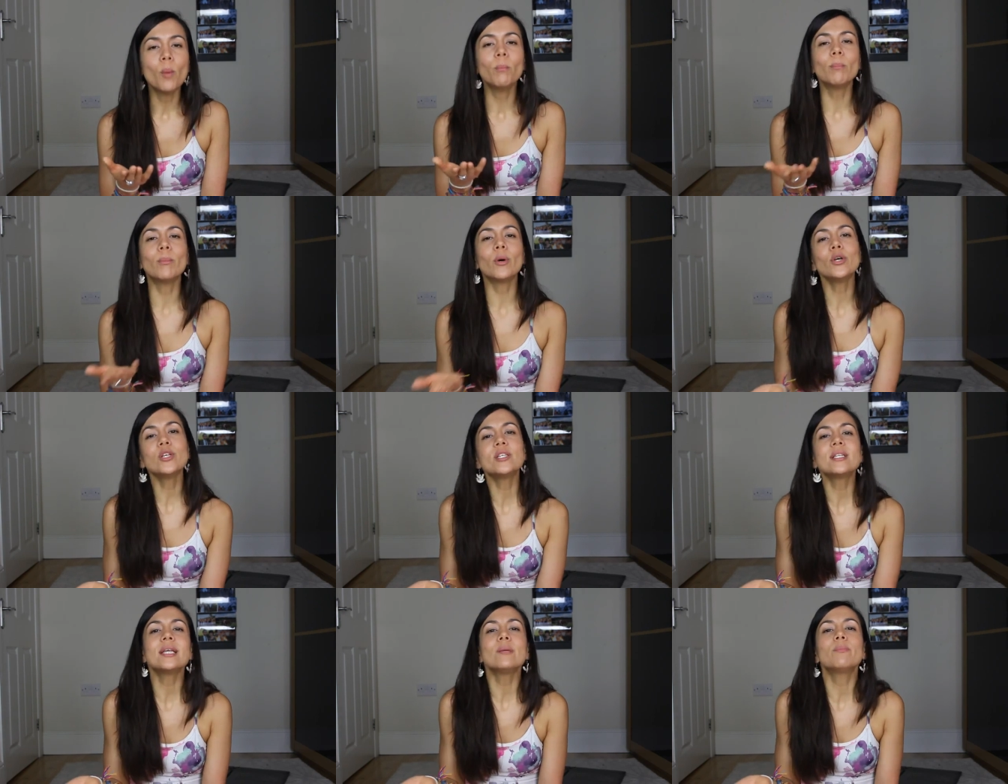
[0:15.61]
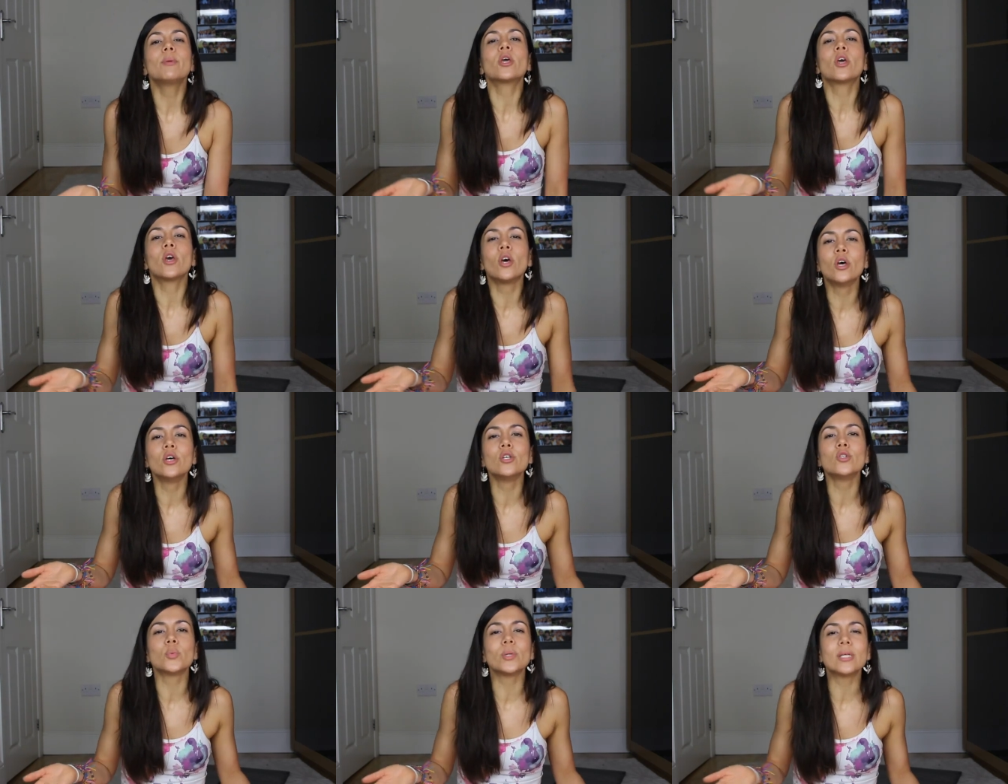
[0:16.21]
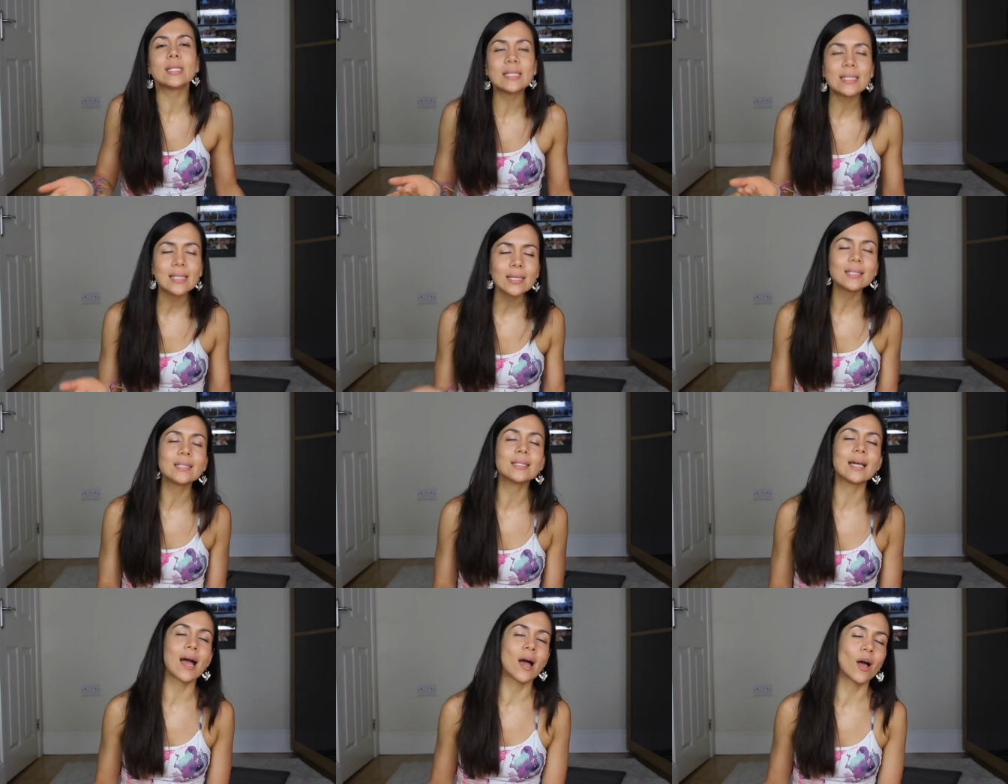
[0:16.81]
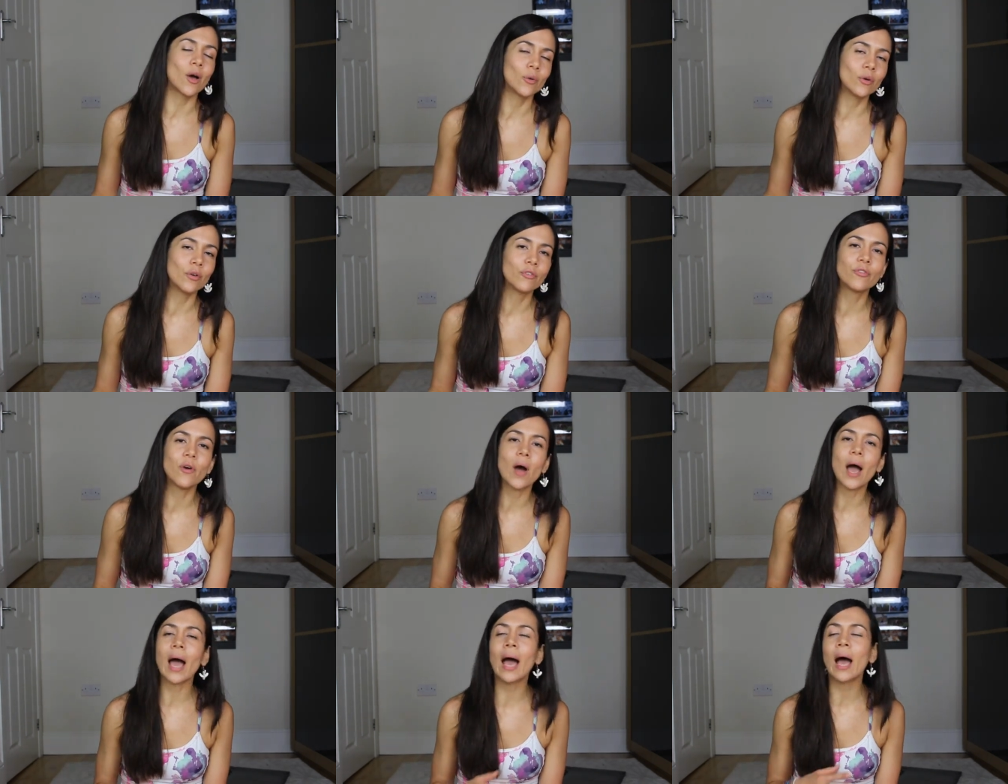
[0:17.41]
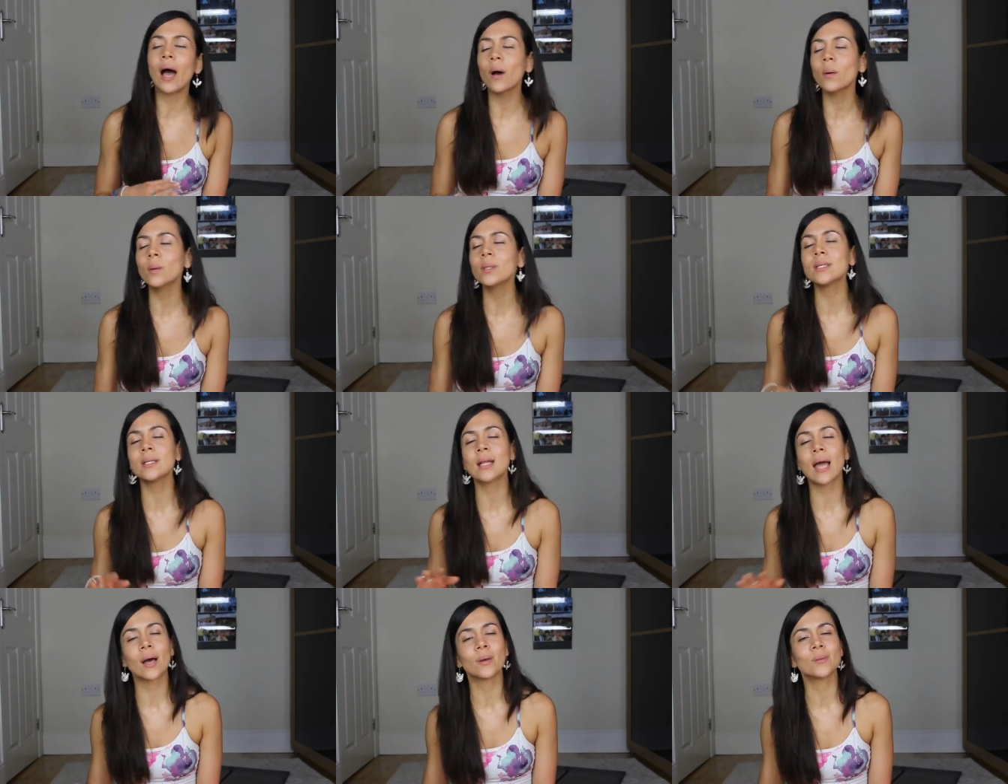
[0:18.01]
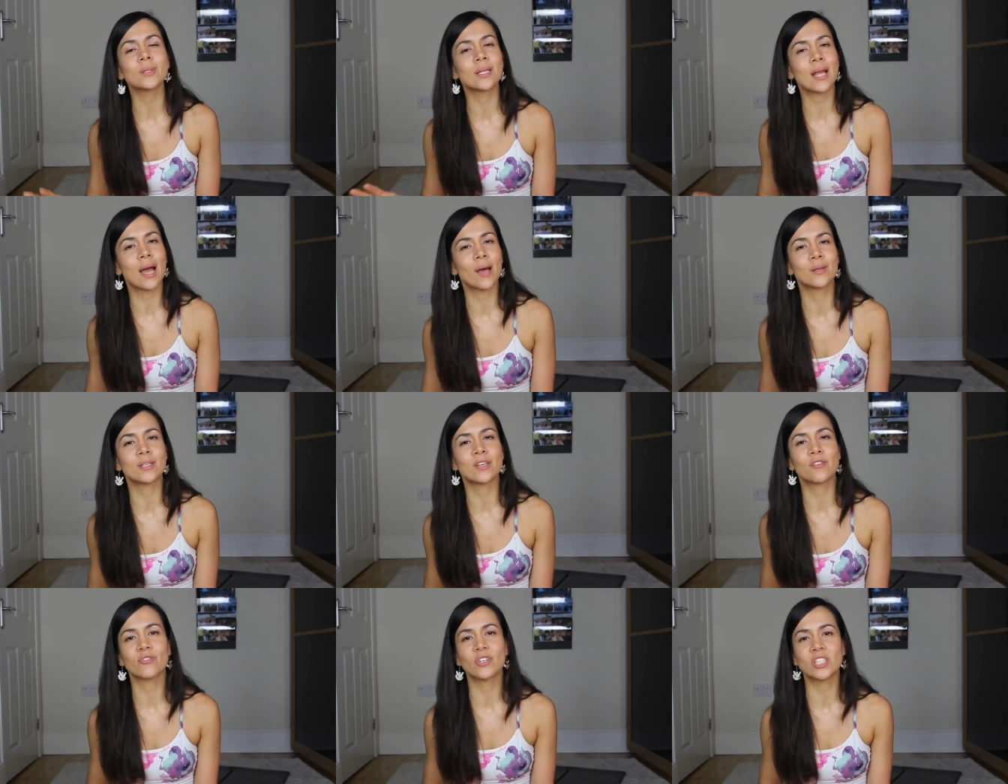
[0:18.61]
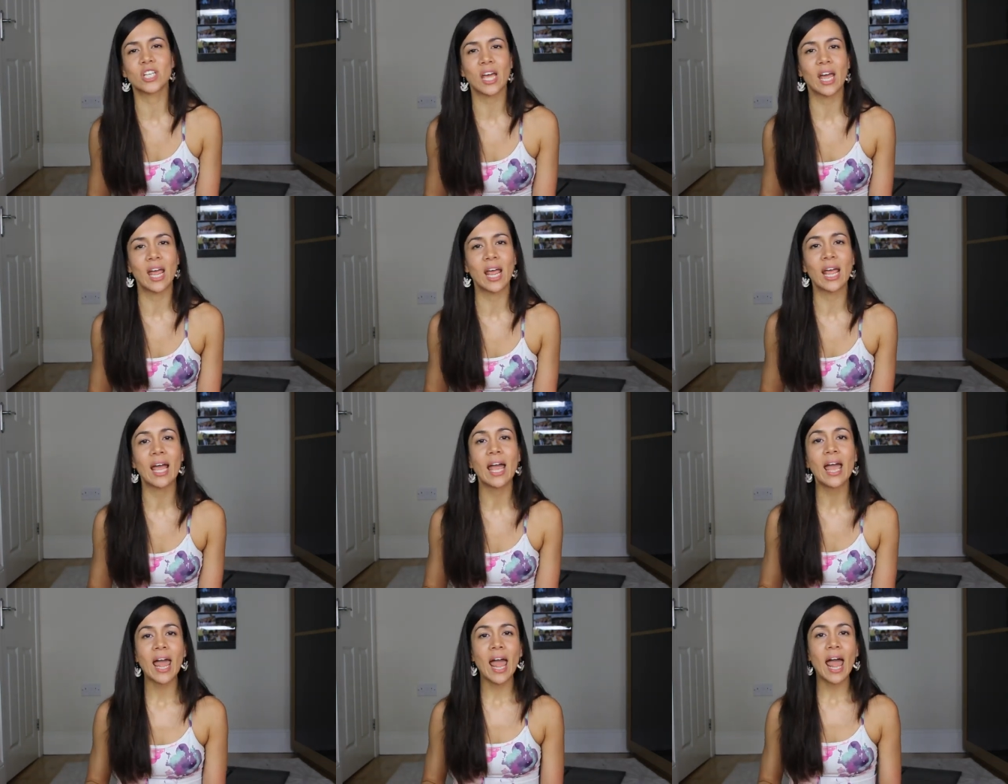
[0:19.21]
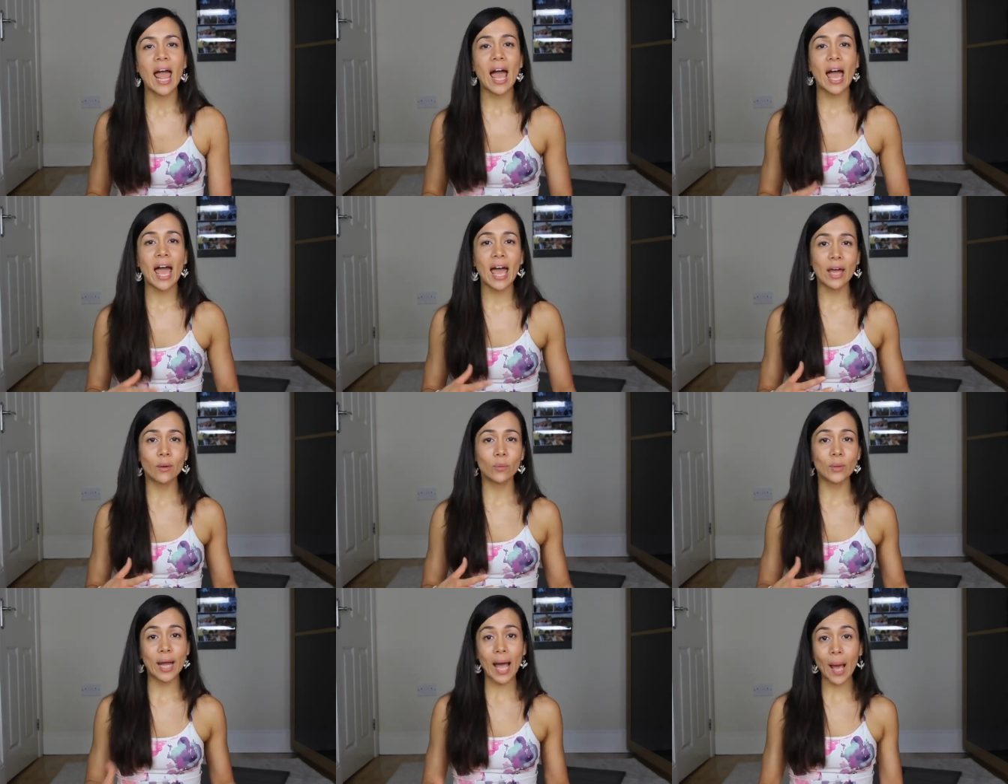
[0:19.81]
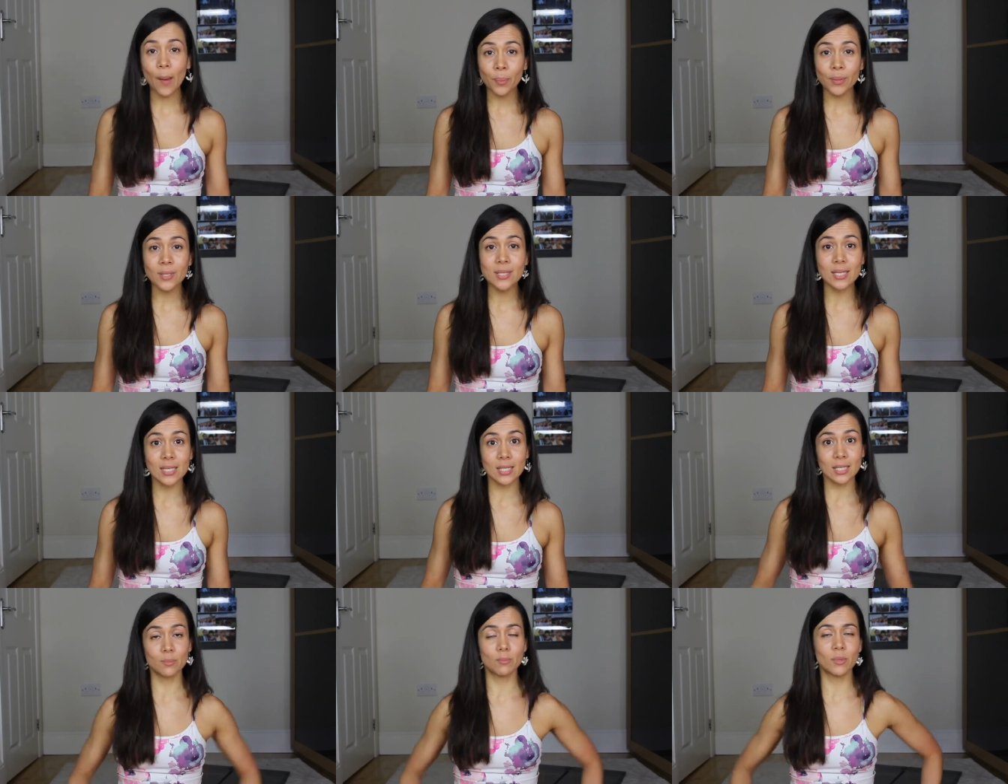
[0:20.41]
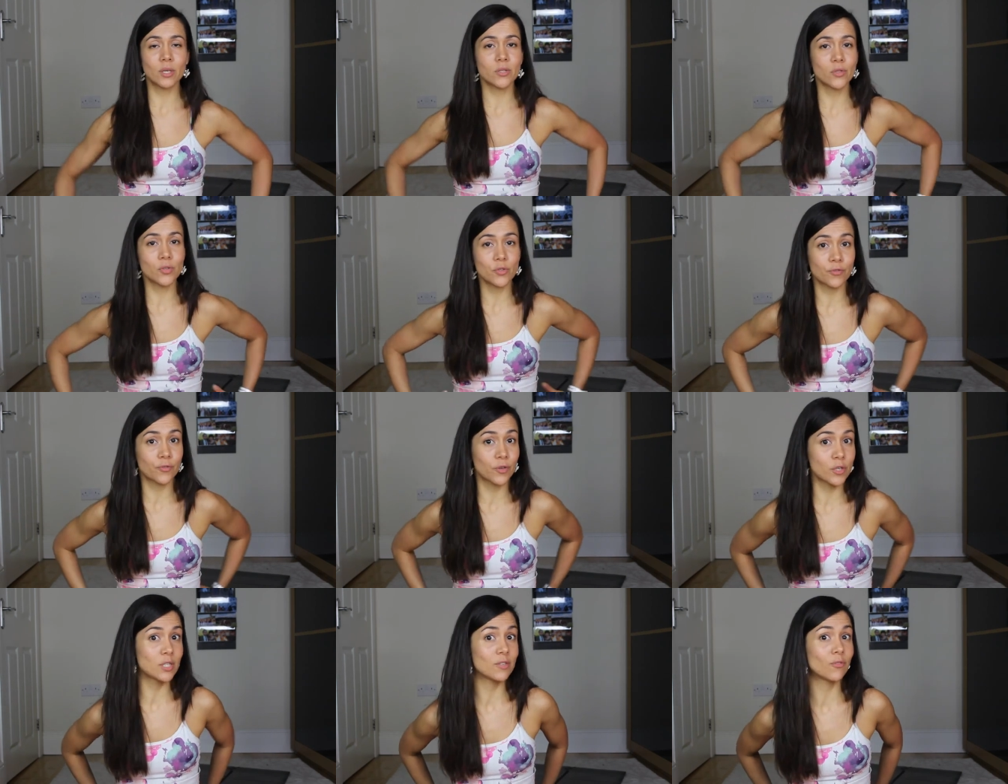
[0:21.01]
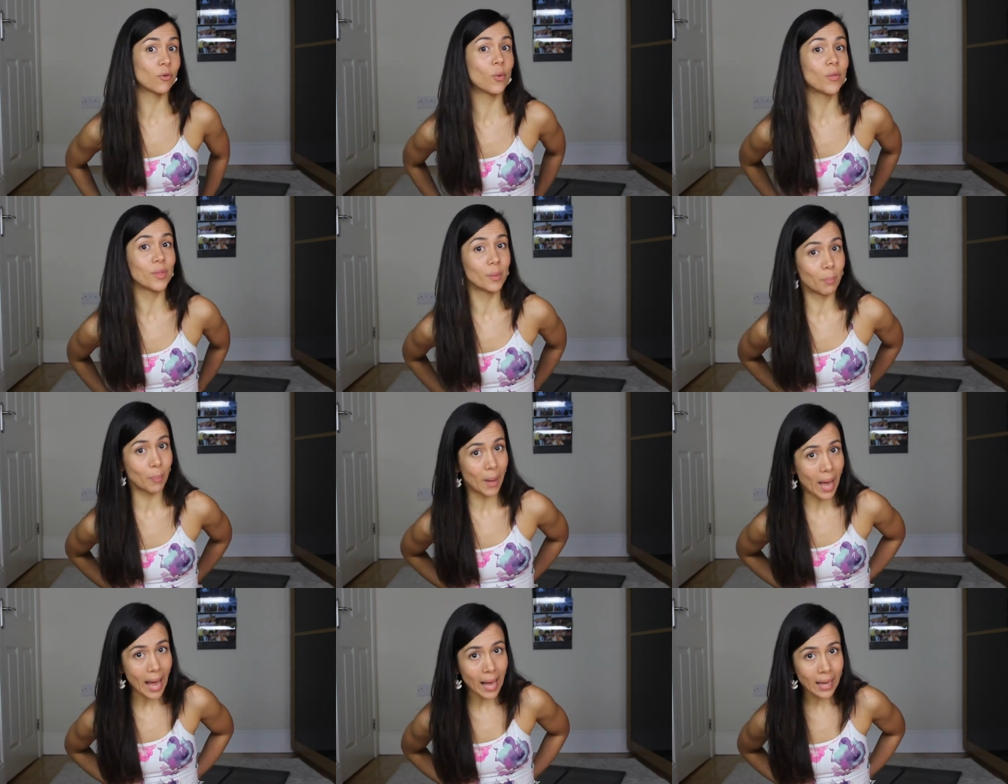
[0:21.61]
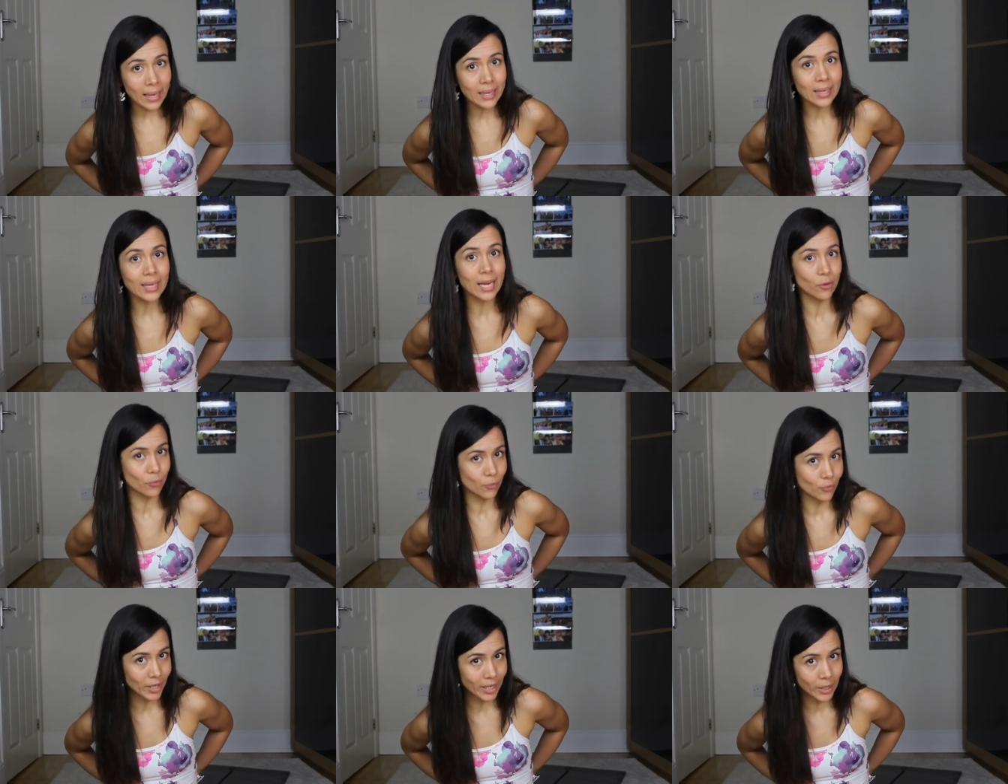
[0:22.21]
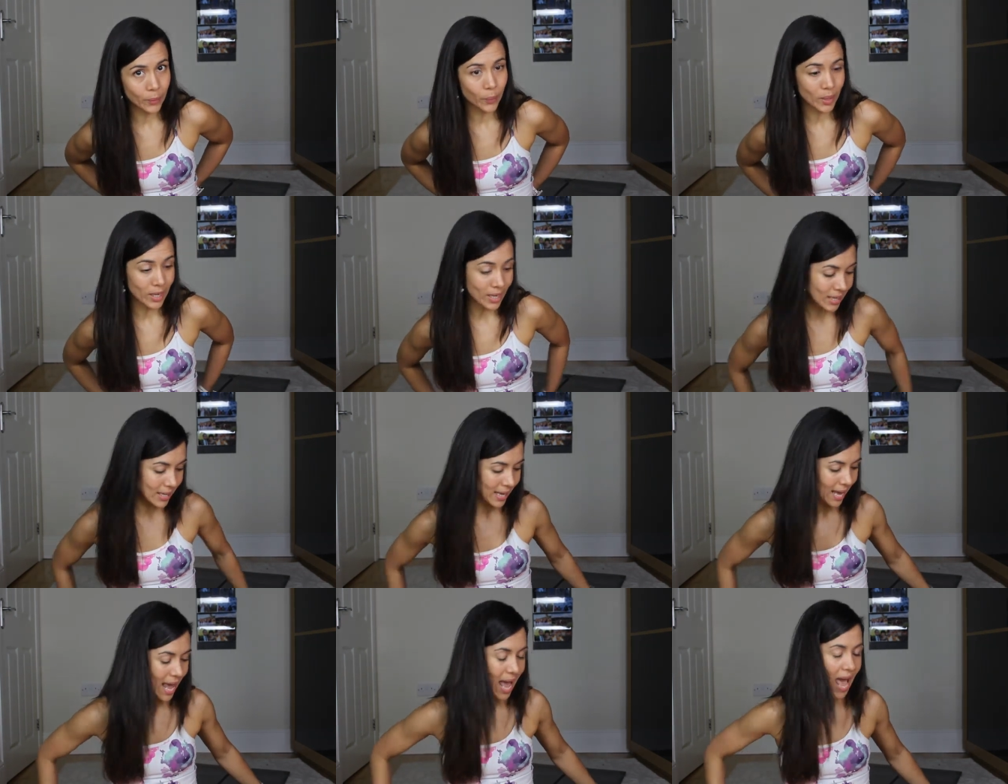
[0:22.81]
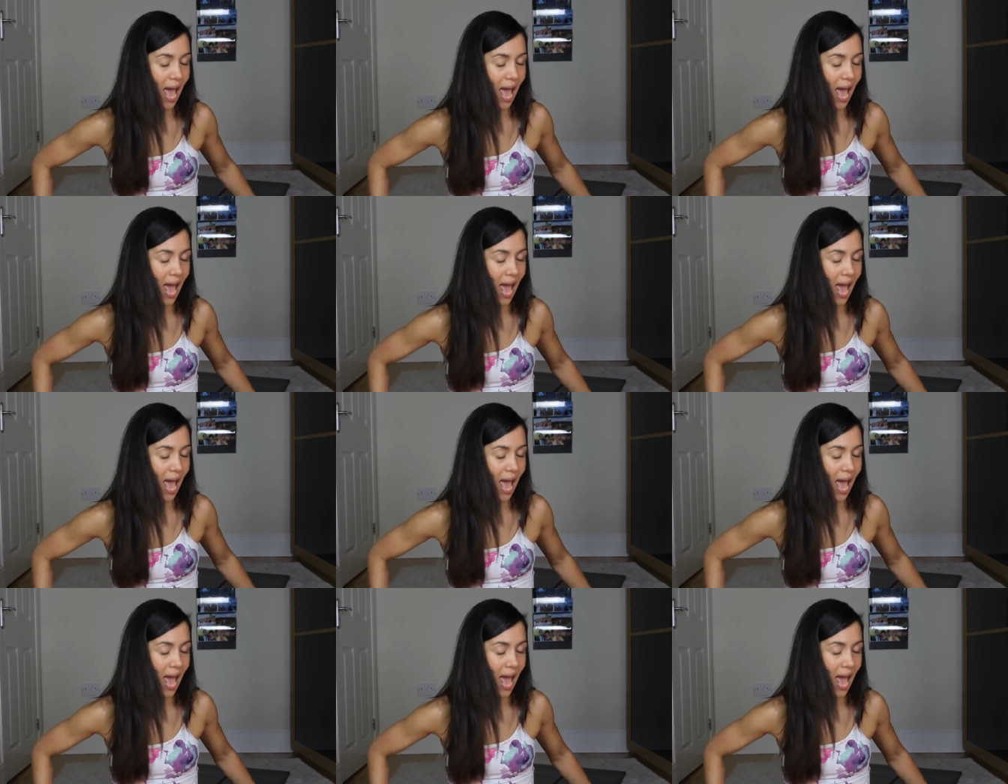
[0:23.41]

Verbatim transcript: mostly because we sit down for hours and hours and hours every day, and what happens is the muscles first of all in the back get really weak,